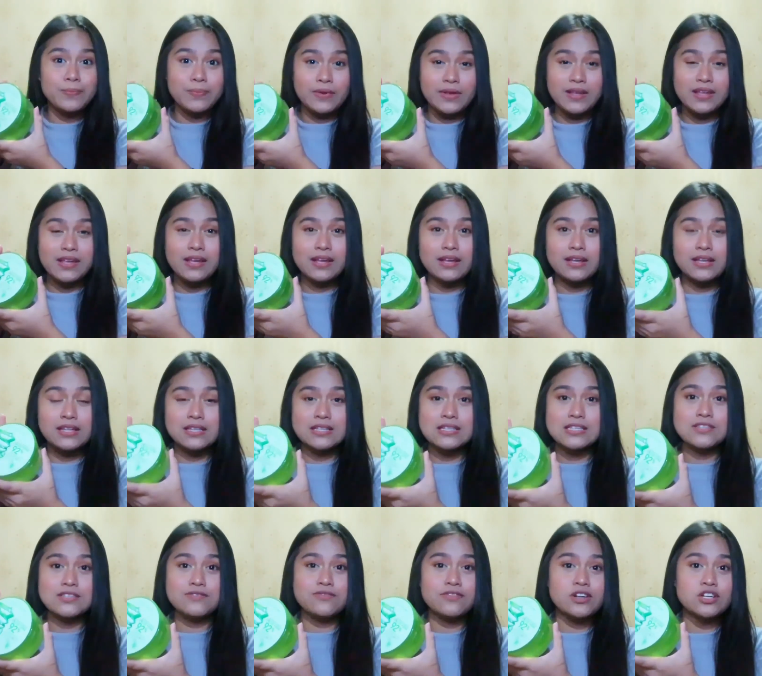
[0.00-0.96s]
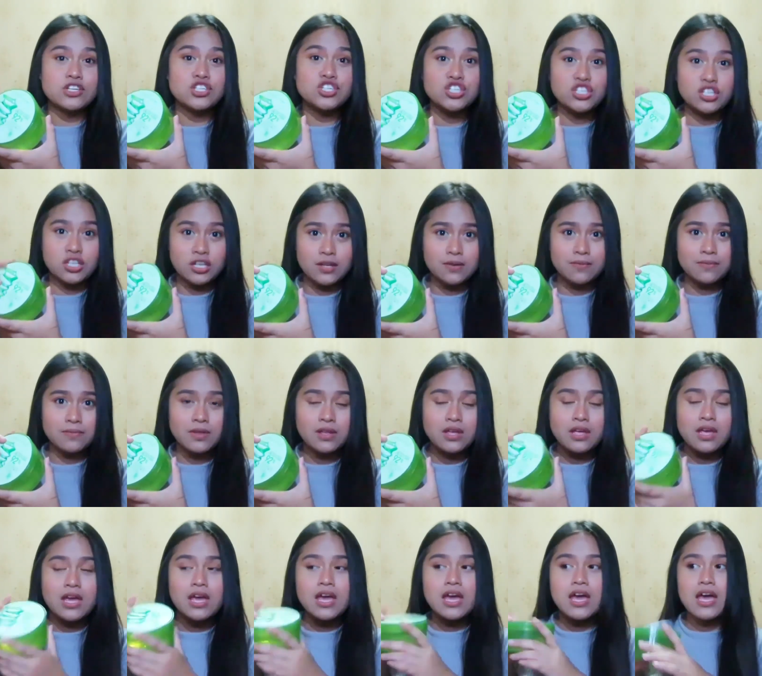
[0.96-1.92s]
big and it's very cheap,
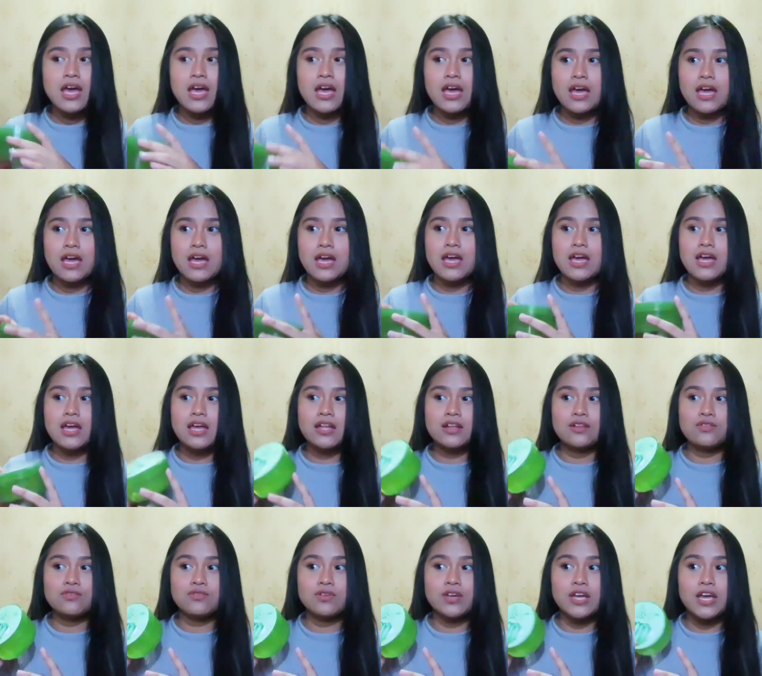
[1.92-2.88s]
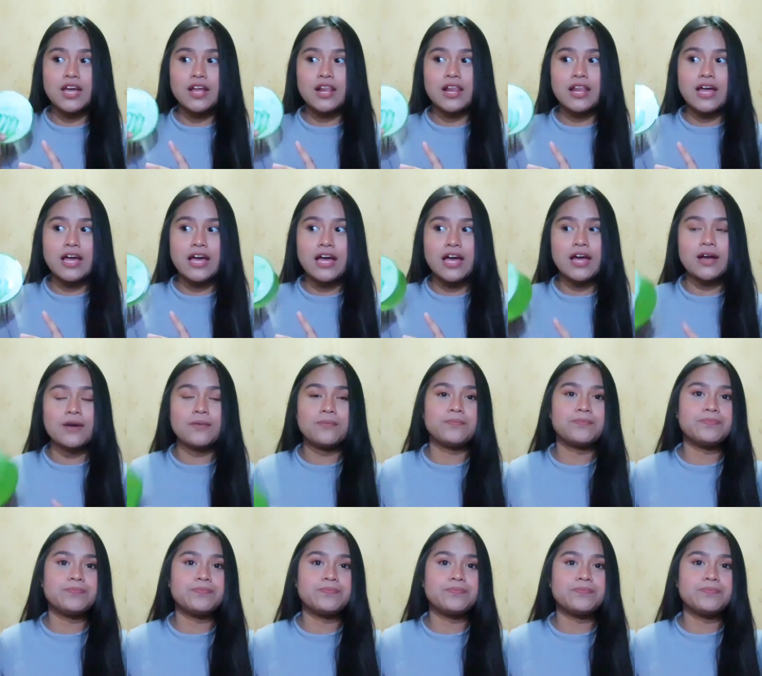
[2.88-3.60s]
and you can like